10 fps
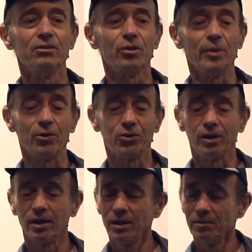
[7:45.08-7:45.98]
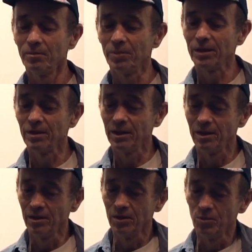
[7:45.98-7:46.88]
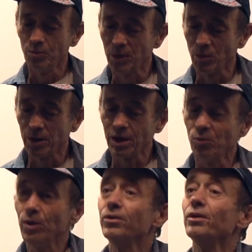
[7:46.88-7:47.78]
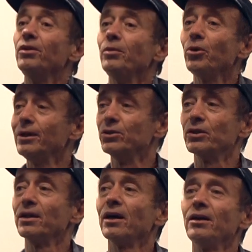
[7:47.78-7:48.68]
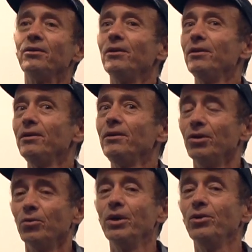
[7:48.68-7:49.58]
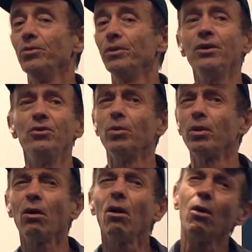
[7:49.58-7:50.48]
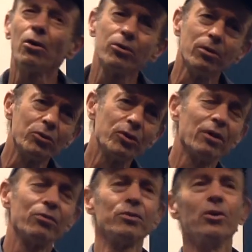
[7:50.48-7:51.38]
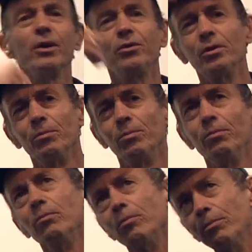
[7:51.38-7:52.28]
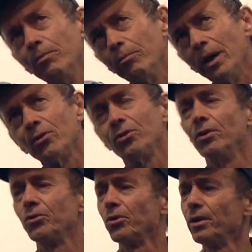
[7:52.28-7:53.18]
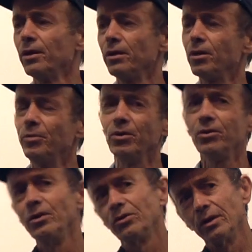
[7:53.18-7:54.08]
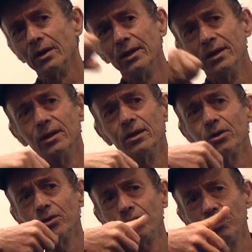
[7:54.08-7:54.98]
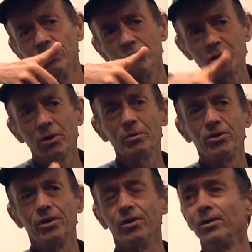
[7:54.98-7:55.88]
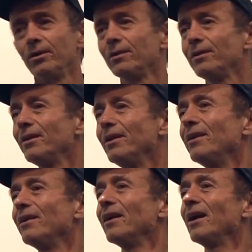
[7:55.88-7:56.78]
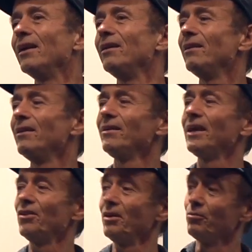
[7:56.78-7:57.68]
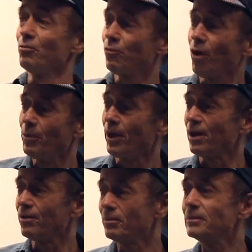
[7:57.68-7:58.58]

from outside. But we're working with the Timorese, and they do a lot of stuff going to the mountains or in the communities and showing material and getting from that